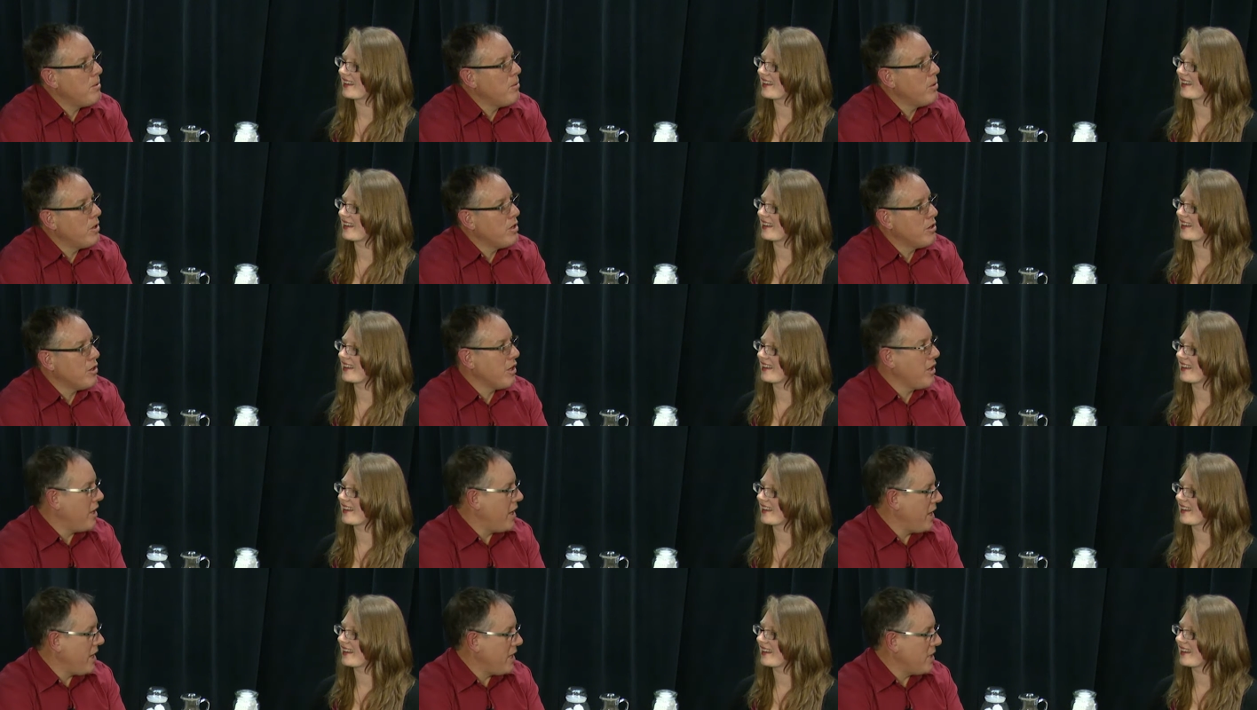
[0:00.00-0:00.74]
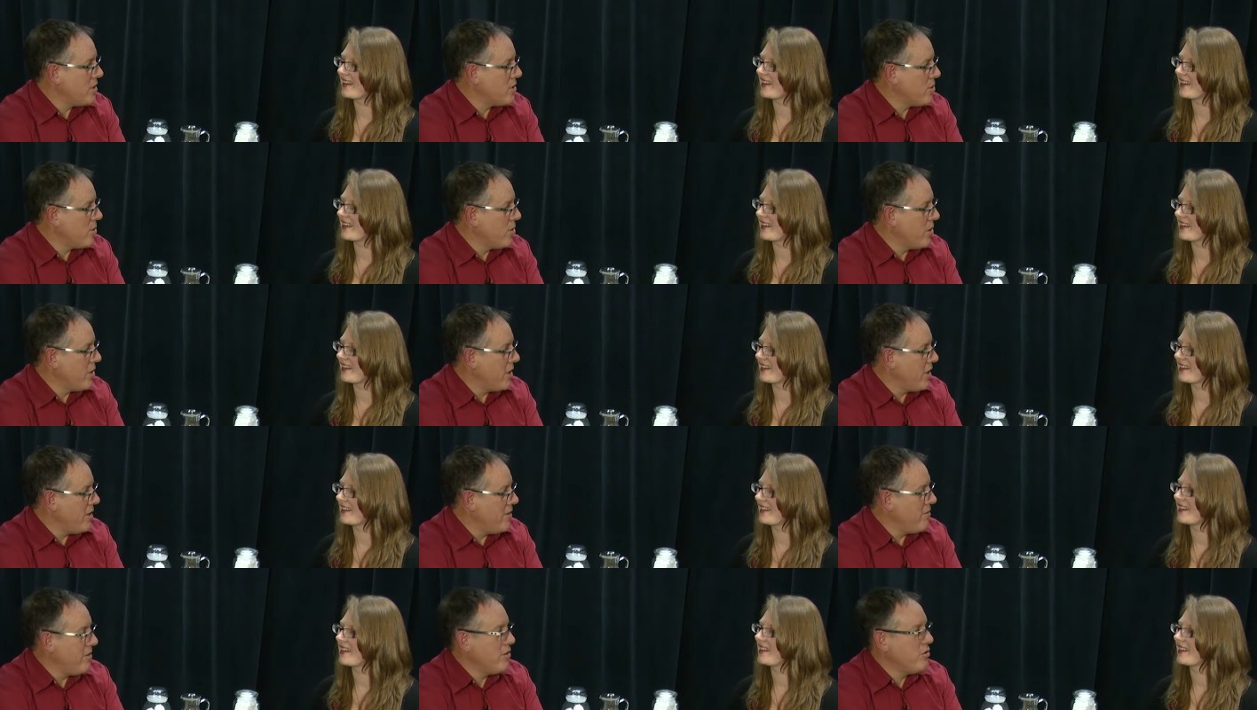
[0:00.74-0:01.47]
Speaker 1: one of your clients or an
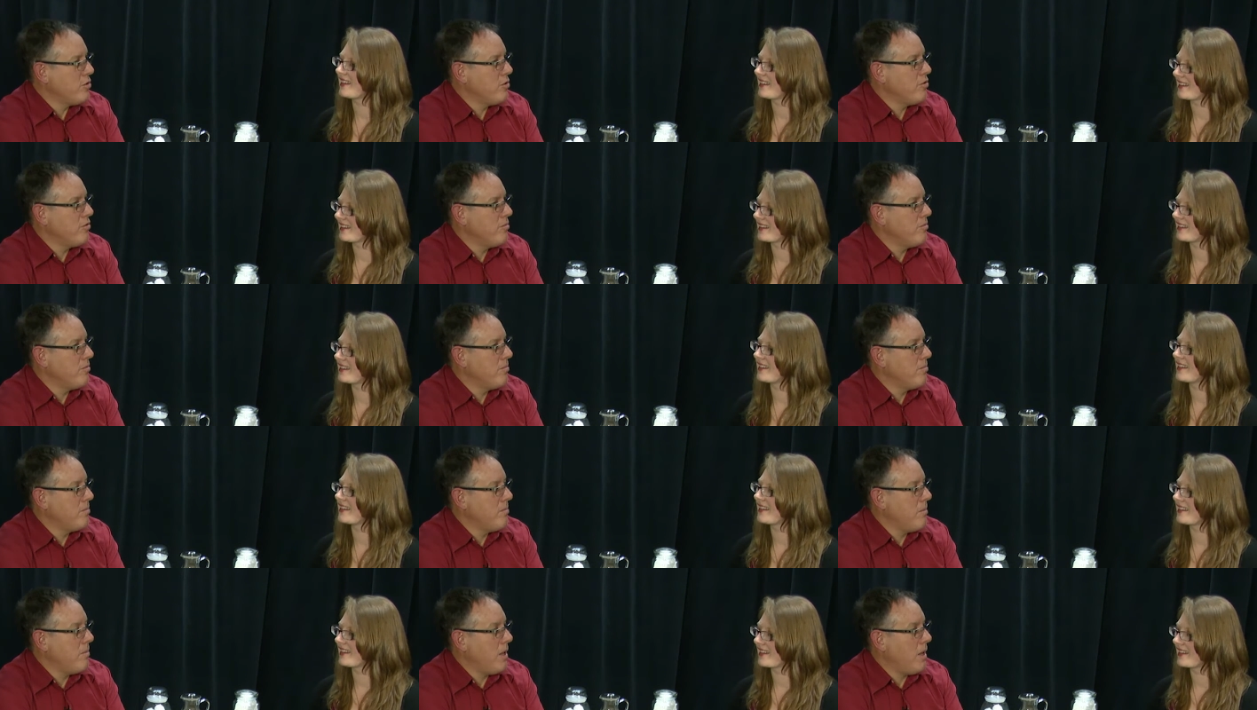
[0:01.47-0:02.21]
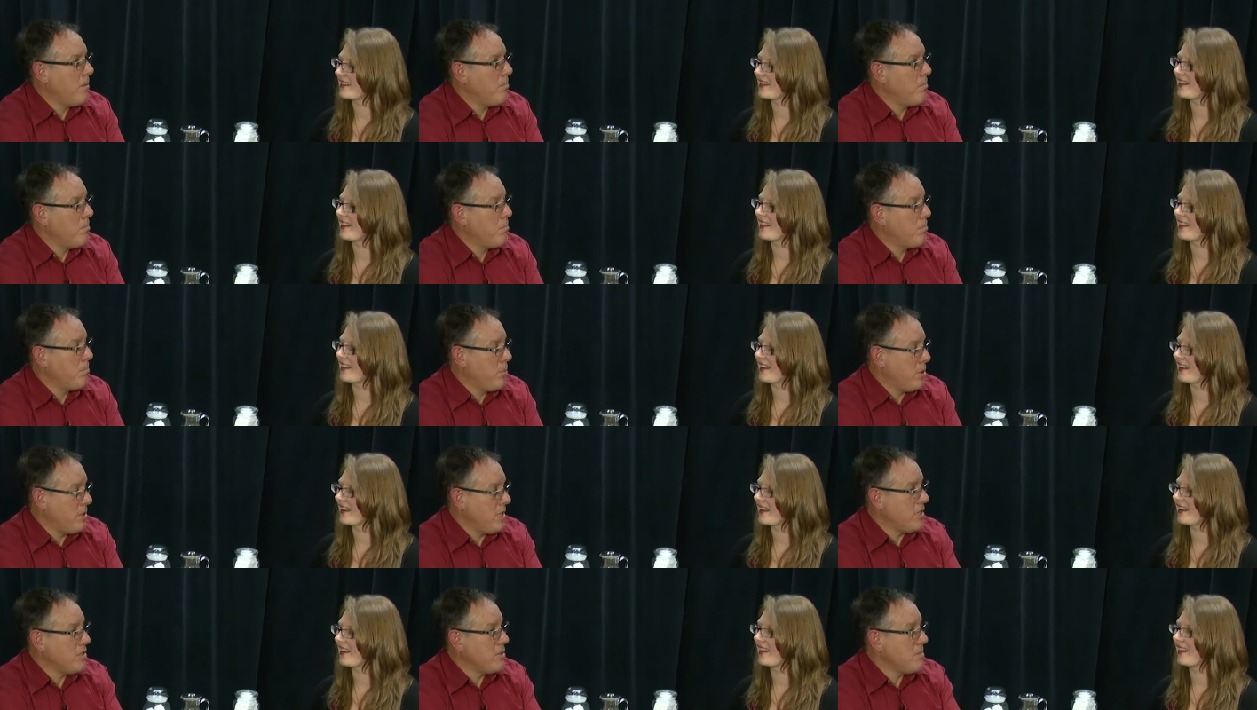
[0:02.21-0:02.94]
individual who
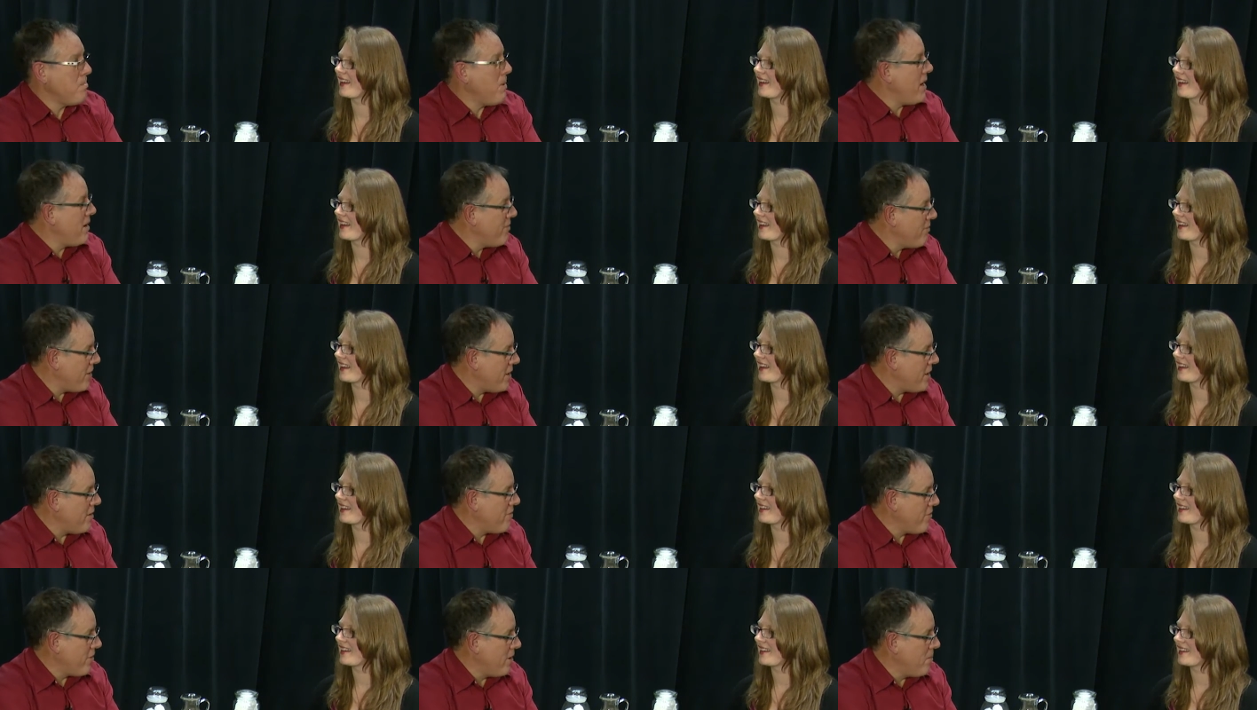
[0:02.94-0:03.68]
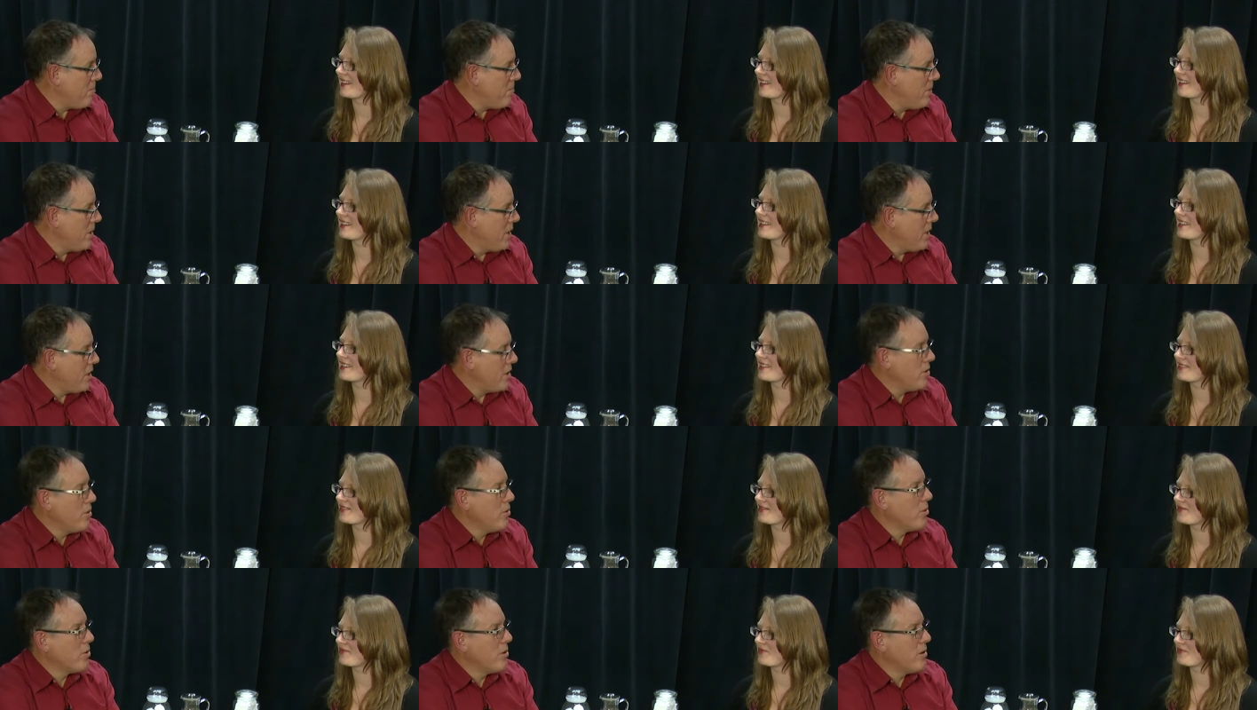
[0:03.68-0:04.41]
potentially benefited from
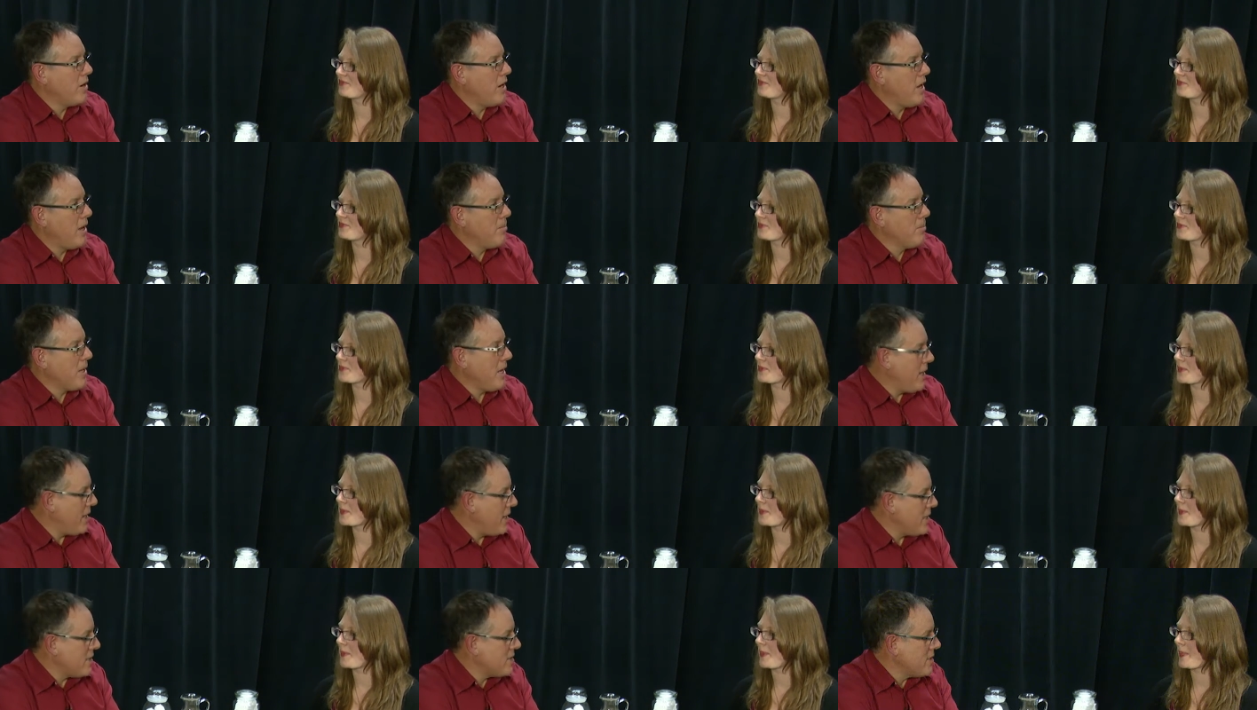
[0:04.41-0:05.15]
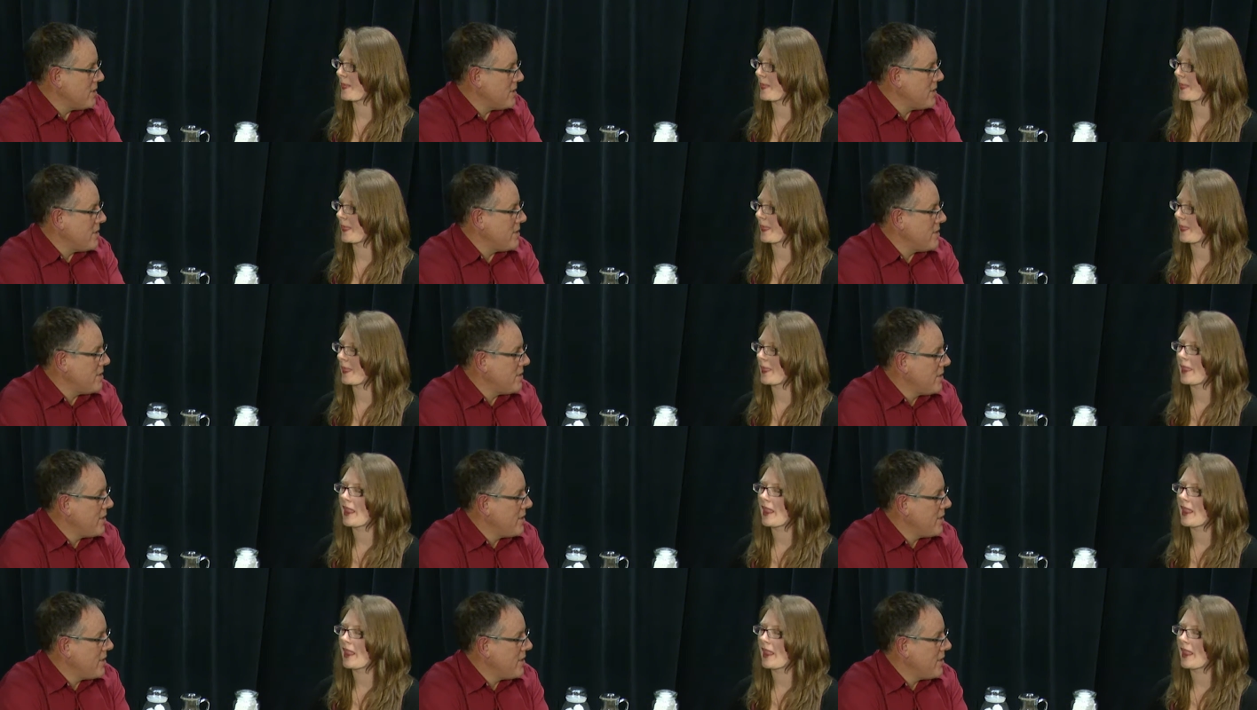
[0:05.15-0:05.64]
your um, canna essences?